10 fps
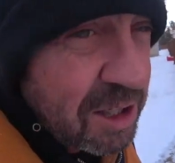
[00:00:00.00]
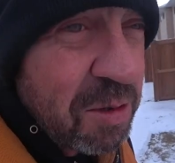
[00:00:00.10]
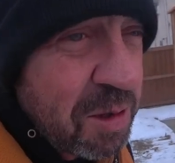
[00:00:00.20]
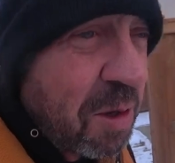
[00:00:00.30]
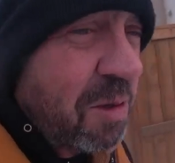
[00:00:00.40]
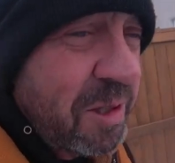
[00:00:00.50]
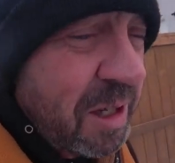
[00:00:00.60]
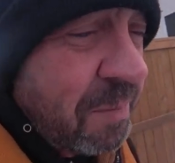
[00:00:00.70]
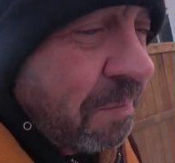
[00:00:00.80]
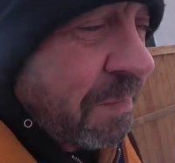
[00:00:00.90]
too cold.
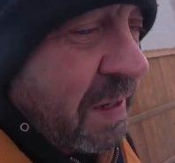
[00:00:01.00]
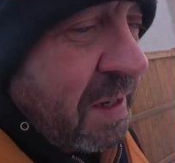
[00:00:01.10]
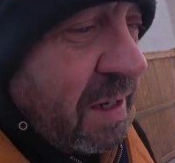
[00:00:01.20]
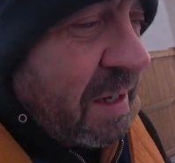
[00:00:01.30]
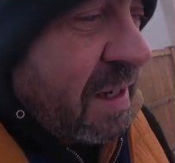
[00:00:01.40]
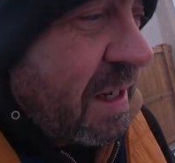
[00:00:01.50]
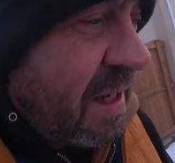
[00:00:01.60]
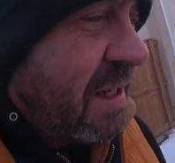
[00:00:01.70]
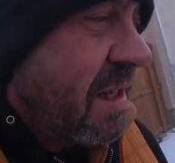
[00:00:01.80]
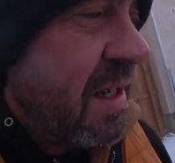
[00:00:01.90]

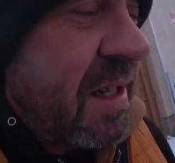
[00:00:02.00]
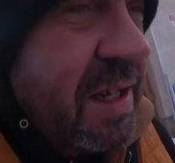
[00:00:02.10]
Hey, the